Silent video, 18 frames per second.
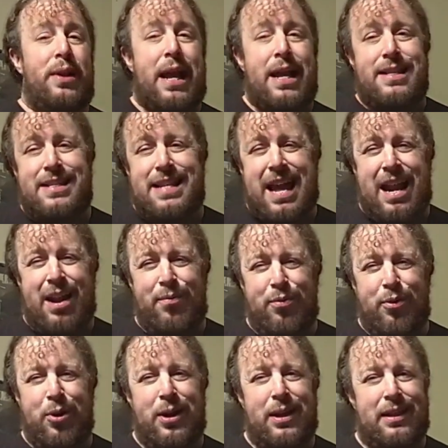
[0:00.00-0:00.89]
that's not a
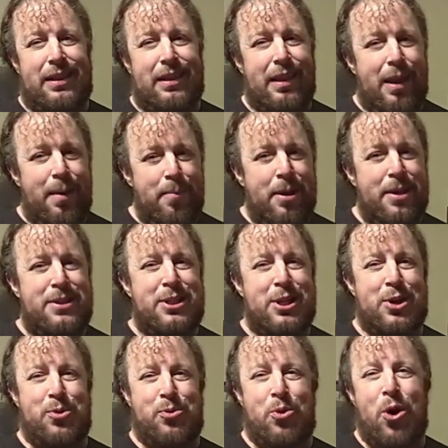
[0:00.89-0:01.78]
very
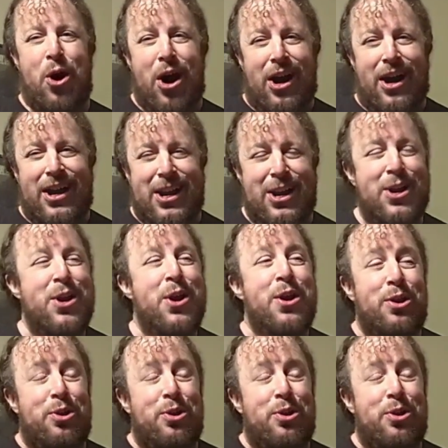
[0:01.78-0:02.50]
limited run.